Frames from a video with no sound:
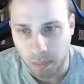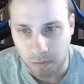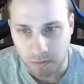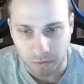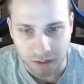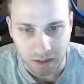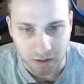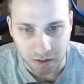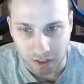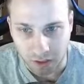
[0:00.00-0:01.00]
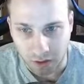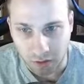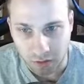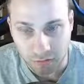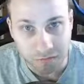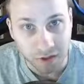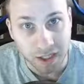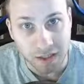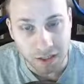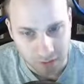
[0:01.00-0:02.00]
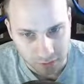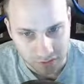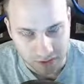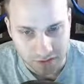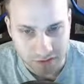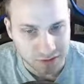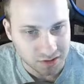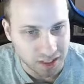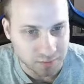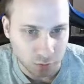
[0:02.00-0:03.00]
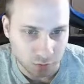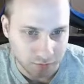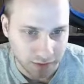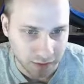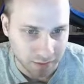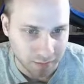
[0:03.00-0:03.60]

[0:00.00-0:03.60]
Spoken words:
to make a harder fight a little easier / more fair.